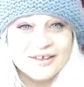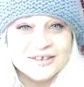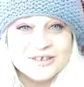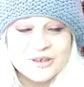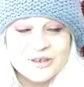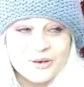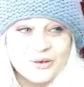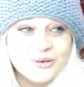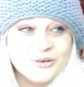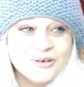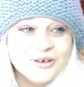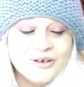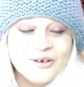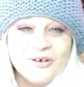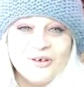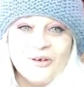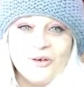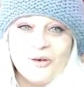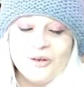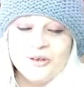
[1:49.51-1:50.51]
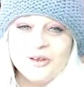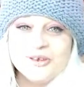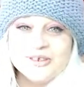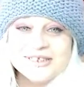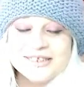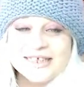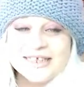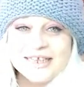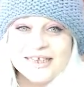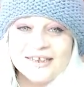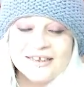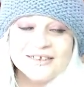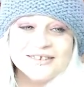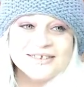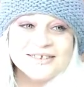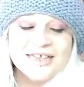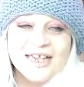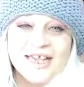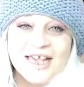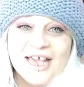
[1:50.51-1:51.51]
So all those
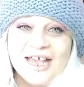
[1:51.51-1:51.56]
things,